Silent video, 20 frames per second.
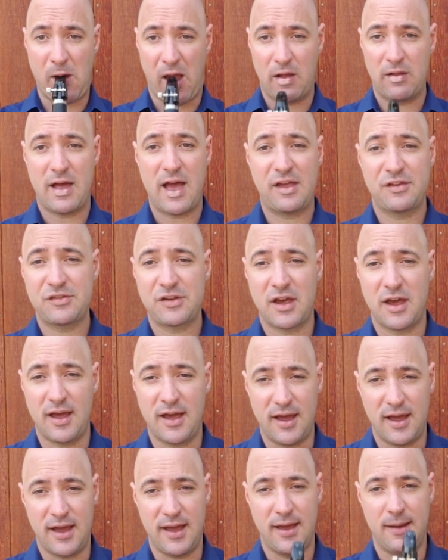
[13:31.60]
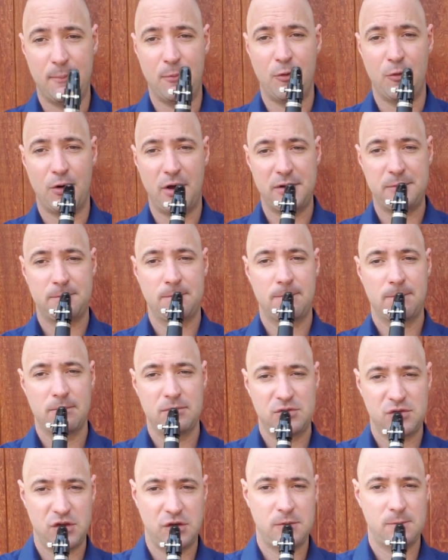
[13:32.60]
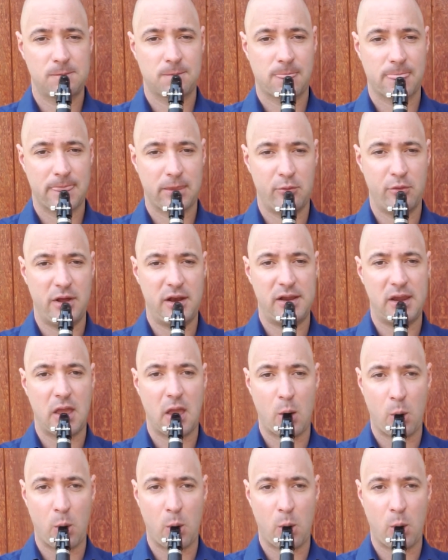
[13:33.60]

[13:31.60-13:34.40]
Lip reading: Last time. 1, 2, ready.